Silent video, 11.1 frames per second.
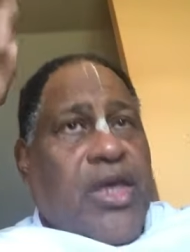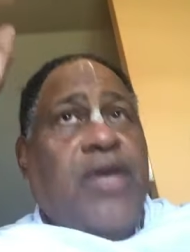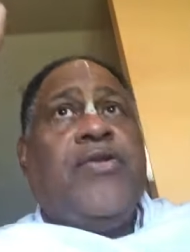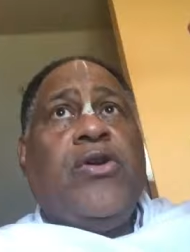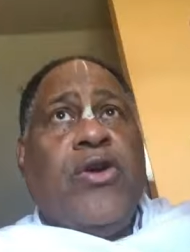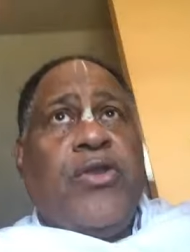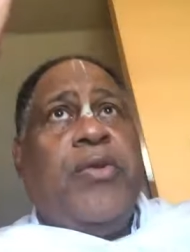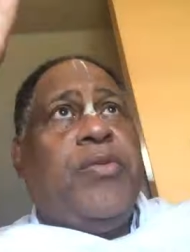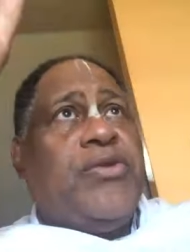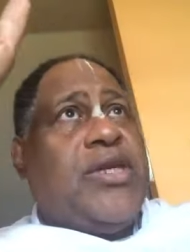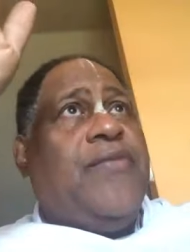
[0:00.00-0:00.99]
Even though other
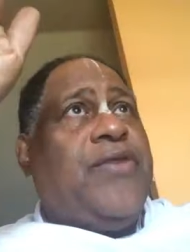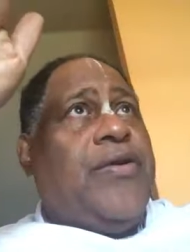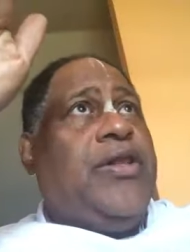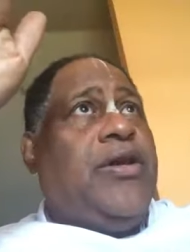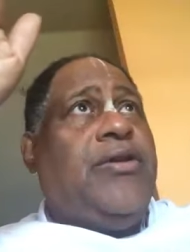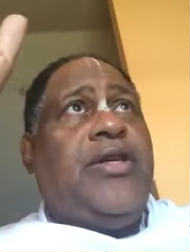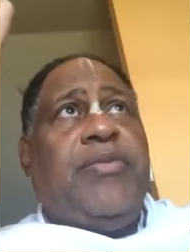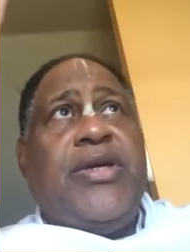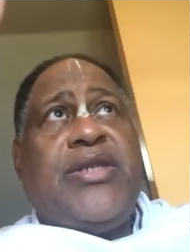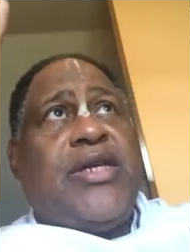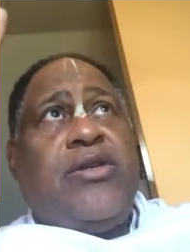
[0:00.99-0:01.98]
people say I'm very learned
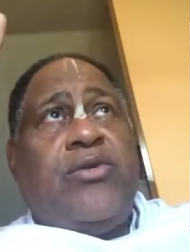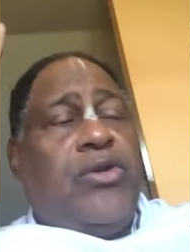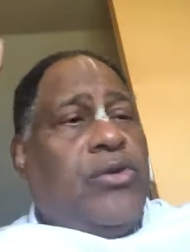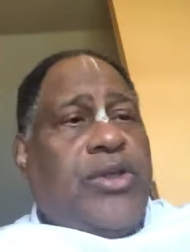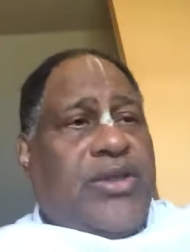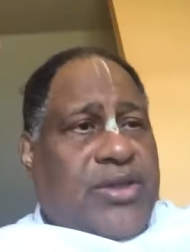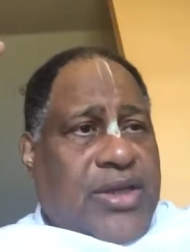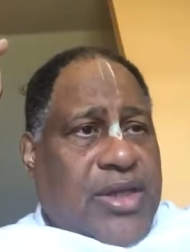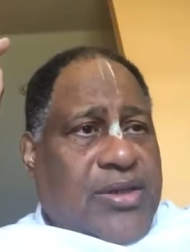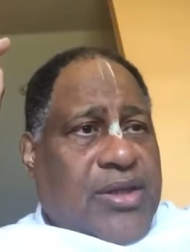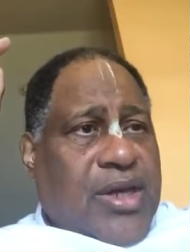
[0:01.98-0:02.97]
because I don't know these
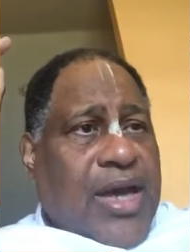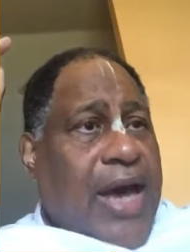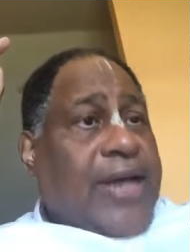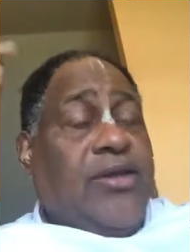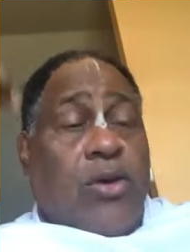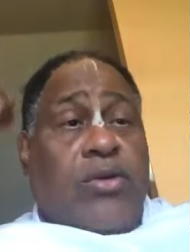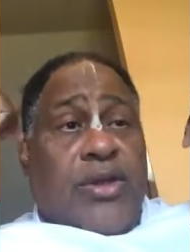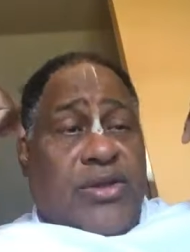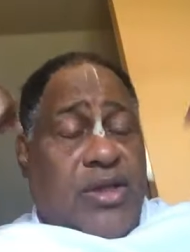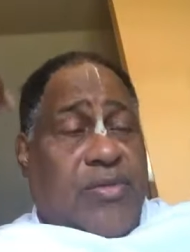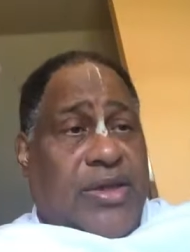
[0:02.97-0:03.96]
things, I don't
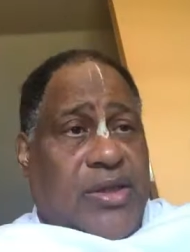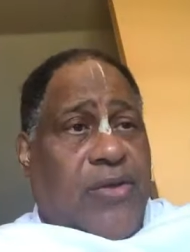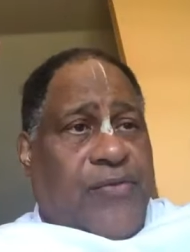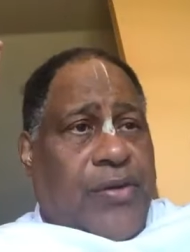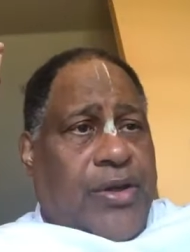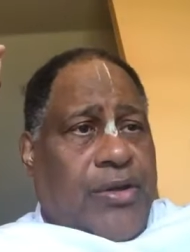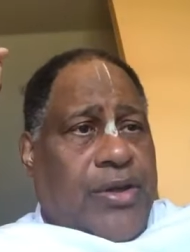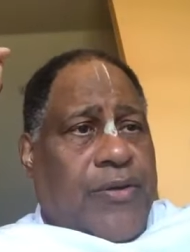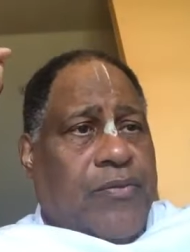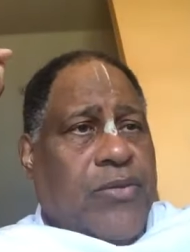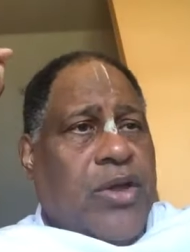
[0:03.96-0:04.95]
consider myself very
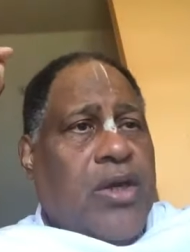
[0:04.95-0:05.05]
learned.